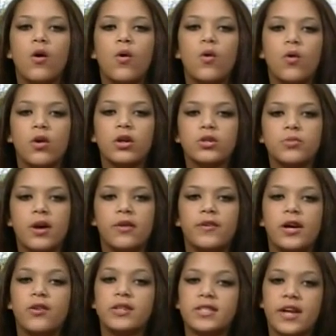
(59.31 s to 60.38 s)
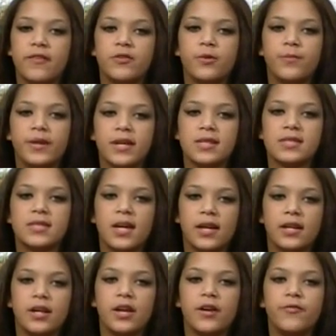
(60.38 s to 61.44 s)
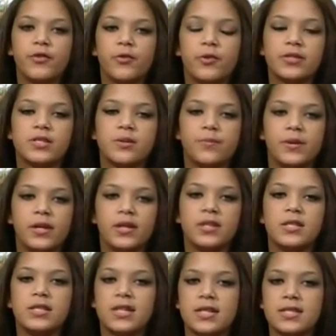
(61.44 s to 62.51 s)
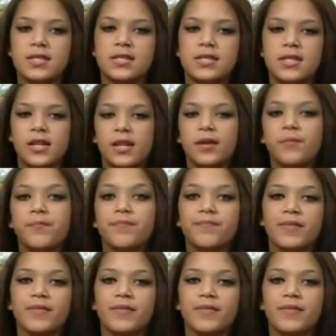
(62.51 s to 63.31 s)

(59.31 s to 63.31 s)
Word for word: or 12 hours after being sent if your recipient doesn't see it.